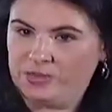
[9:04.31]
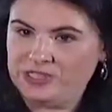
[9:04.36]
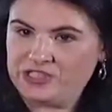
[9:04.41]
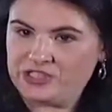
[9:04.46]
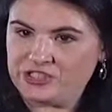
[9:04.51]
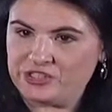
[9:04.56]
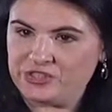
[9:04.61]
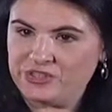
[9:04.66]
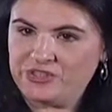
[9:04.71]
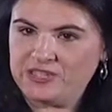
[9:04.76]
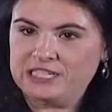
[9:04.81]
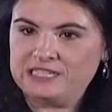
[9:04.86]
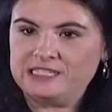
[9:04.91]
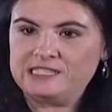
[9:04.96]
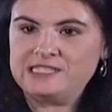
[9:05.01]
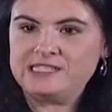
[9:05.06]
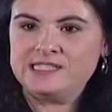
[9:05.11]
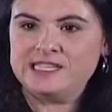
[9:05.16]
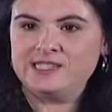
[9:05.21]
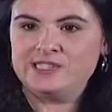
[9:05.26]
We do, and
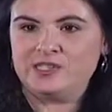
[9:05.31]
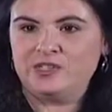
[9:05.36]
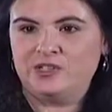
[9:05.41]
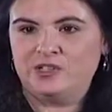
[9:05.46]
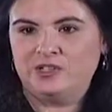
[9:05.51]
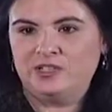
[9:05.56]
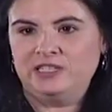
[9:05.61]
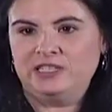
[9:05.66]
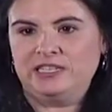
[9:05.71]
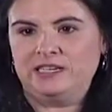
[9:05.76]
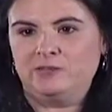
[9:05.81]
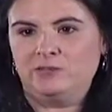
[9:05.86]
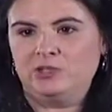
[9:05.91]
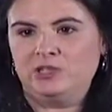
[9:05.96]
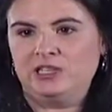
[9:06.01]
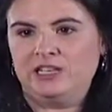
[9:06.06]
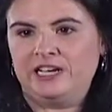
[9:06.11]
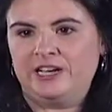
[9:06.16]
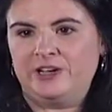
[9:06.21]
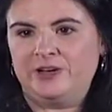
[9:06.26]
it's seasonal. It
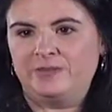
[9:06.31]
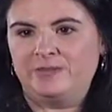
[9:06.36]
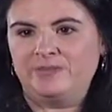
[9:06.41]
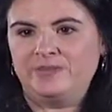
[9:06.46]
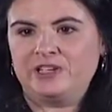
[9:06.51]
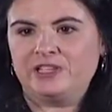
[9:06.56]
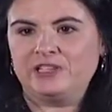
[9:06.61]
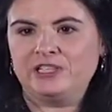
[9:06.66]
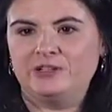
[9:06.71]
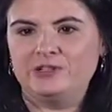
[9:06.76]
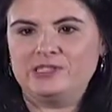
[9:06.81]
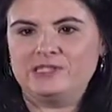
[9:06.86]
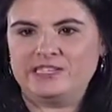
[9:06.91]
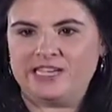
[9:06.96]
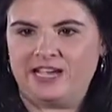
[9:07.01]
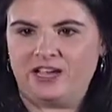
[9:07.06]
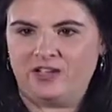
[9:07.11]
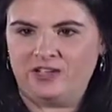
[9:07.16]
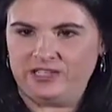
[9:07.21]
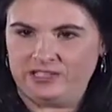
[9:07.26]
will close
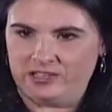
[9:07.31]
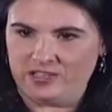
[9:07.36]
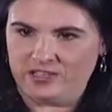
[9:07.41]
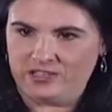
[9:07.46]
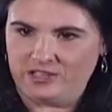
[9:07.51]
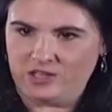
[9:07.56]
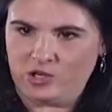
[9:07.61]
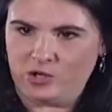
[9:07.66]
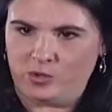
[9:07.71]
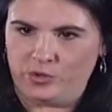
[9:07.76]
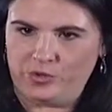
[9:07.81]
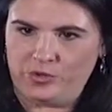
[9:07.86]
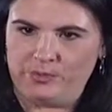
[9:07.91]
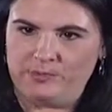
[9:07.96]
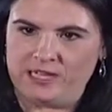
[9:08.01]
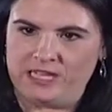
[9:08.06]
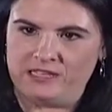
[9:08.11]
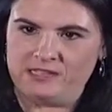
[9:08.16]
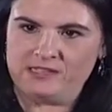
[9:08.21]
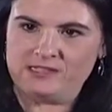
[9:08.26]
down in the colder
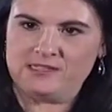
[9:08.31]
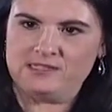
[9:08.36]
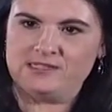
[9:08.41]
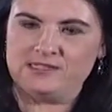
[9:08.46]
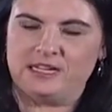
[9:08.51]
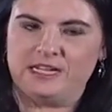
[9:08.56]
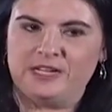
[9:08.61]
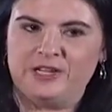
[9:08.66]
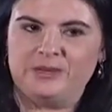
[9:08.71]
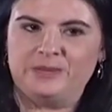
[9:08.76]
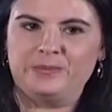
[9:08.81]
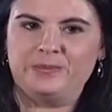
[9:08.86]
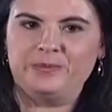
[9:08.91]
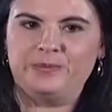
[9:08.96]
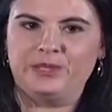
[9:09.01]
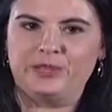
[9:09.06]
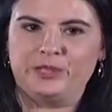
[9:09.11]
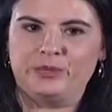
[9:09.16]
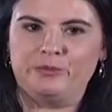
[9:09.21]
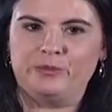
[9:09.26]
months,
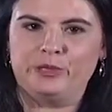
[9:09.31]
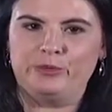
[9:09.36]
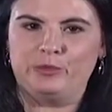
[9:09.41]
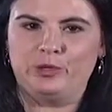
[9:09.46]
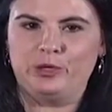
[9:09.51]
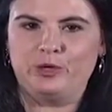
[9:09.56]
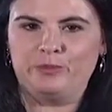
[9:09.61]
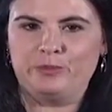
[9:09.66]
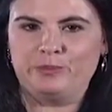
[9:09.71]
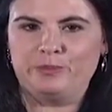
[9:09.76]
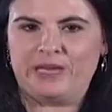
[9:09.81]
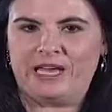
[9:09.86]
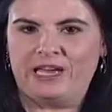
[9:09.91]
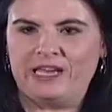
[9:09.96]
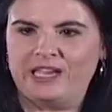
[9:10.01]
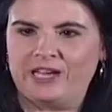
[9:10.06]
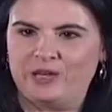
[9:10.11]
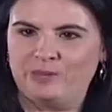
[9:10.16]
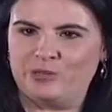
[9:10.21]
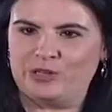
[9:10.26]
but then we will open
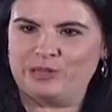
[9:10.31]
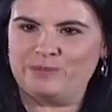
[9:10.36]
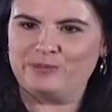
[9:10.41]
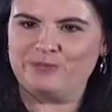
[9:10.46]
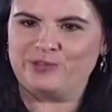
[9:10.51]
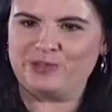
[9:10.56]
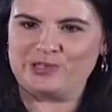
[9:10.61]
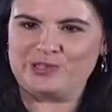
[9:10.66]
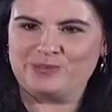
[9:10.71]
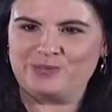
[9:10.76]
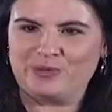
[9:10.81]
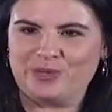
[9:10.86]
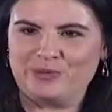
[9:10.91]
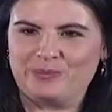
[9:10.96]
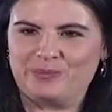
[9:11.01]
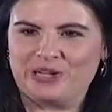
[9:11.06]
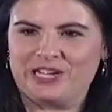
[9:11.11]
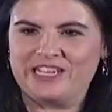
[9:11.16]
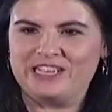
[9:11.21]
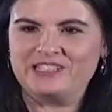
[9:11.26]
back up right before spring
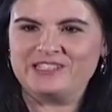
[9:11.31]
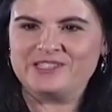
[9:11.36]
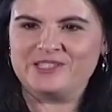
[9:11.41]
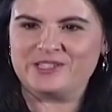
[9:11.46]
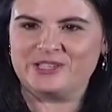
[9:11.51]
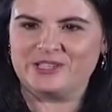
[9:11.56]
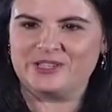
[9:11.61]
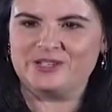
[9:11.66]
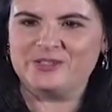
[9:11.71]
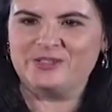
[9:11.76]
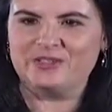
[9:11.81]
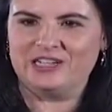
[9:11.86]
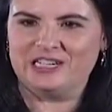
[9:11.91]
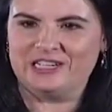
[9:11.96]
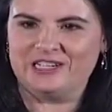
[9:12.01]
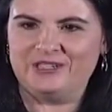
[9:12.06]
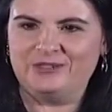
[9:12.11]
break. So.